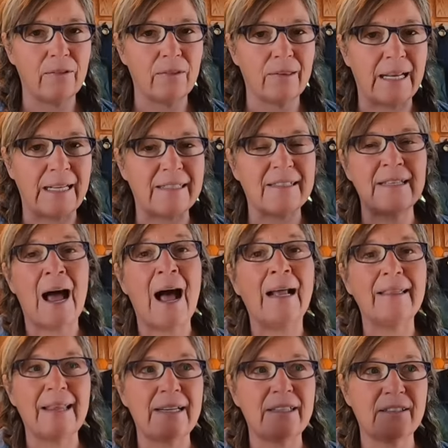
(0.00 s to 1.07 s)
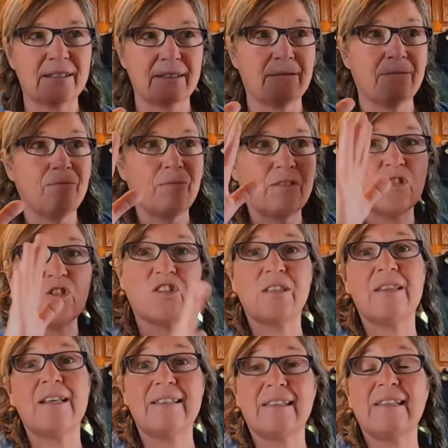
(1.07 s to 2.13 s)
it's not that
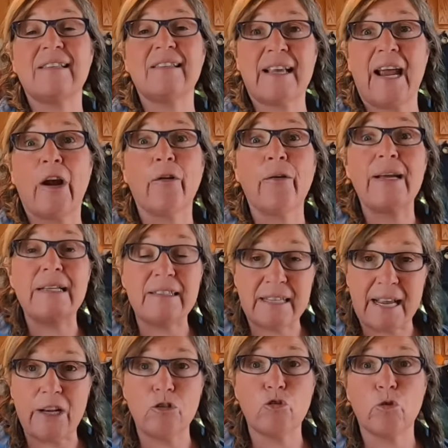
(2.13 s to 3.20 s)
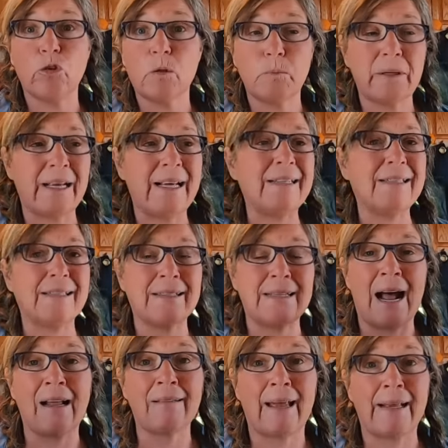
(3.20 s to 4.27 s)
this is a scary, dangerous place. It's
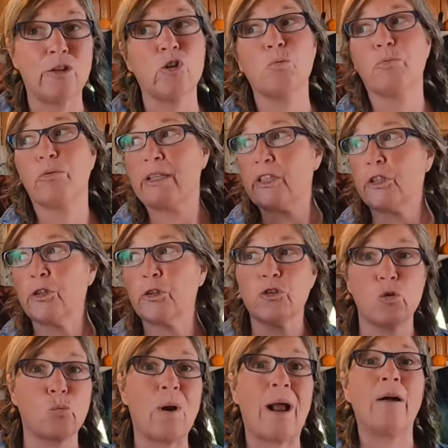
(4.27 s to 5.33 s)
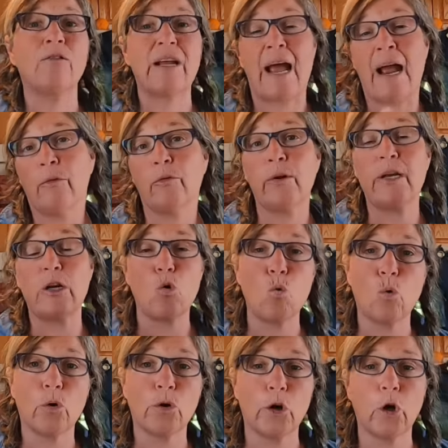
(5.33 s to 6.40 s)
not like there's predators around every
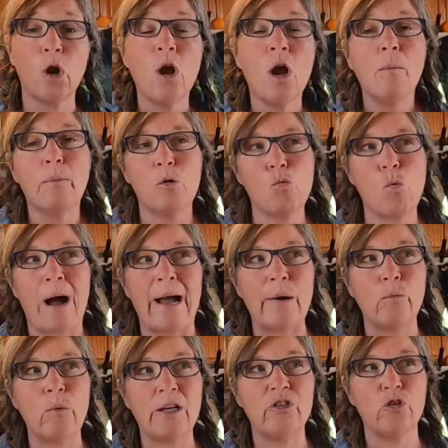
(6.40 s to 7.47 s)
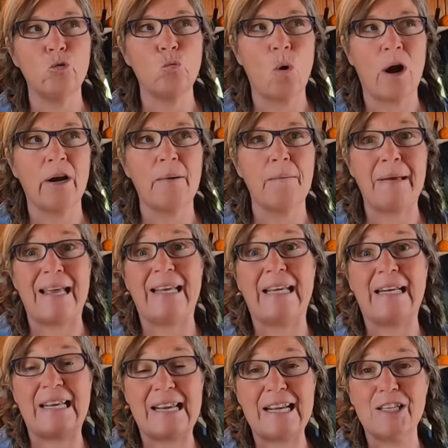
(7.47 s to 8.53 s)
corner, but why would you want to make
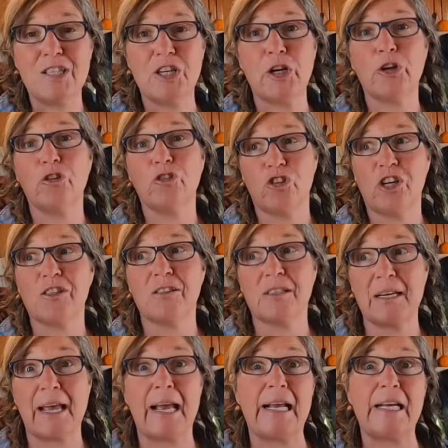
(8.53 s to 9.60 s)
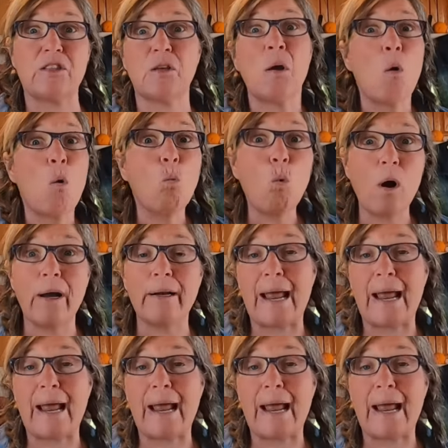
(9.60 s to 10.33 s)
it easier just in case one